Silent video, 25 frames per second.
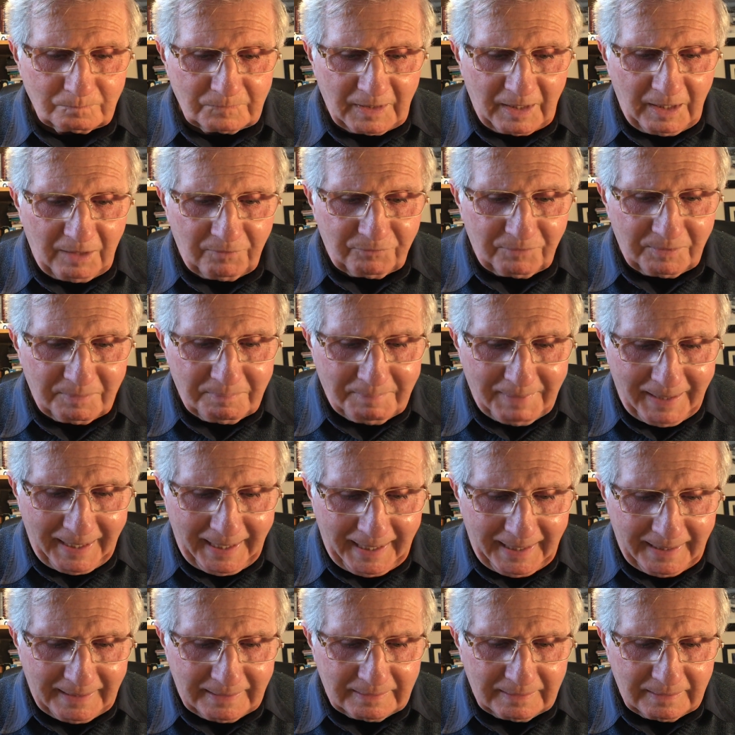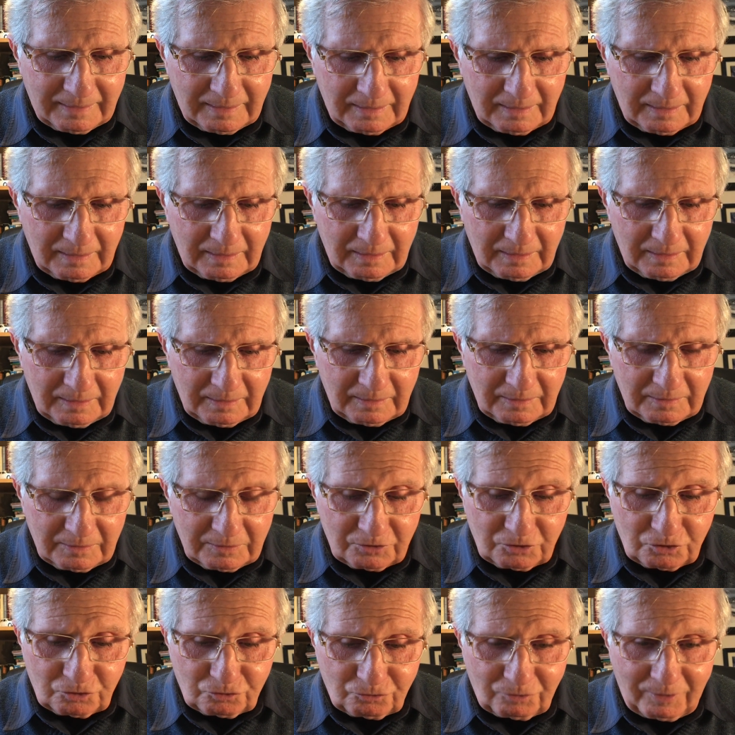Every man
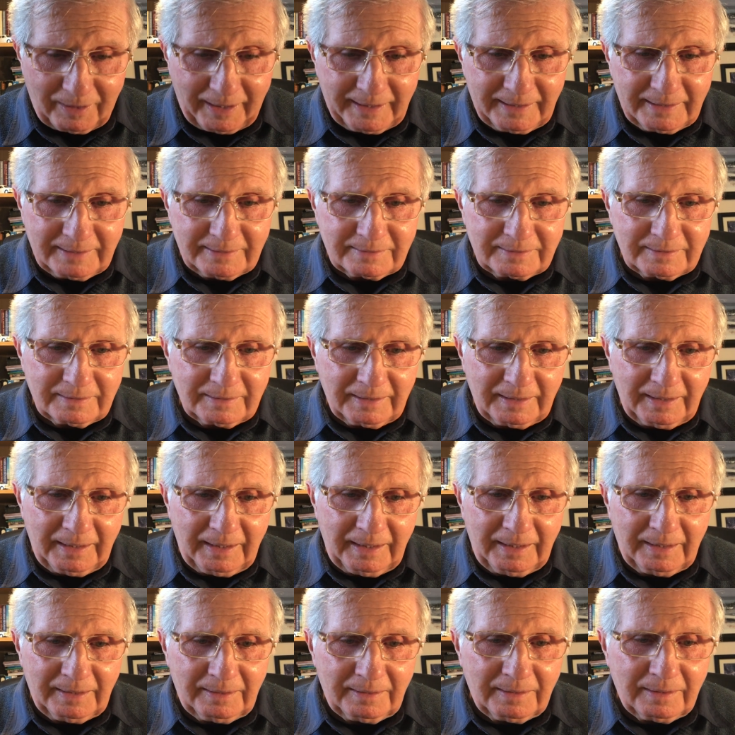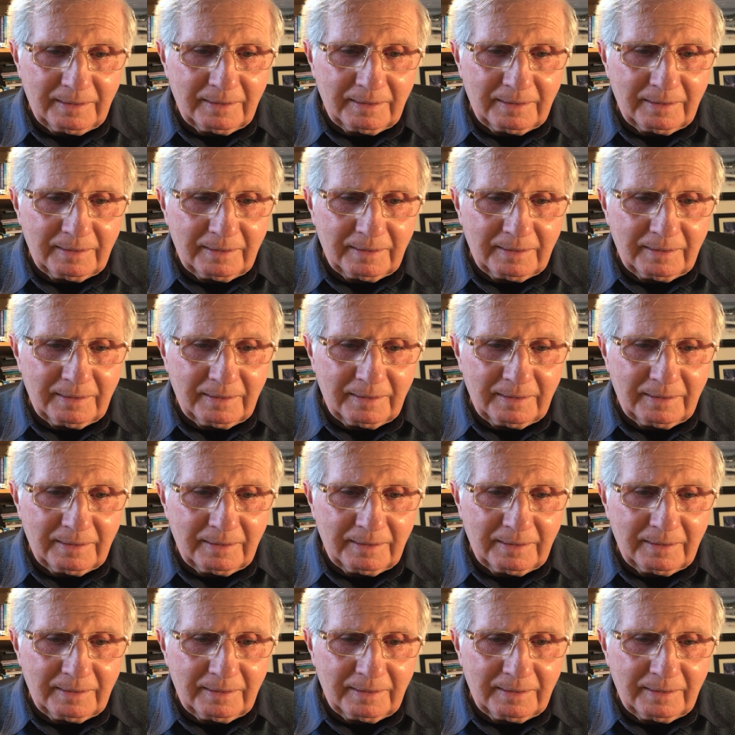straight in.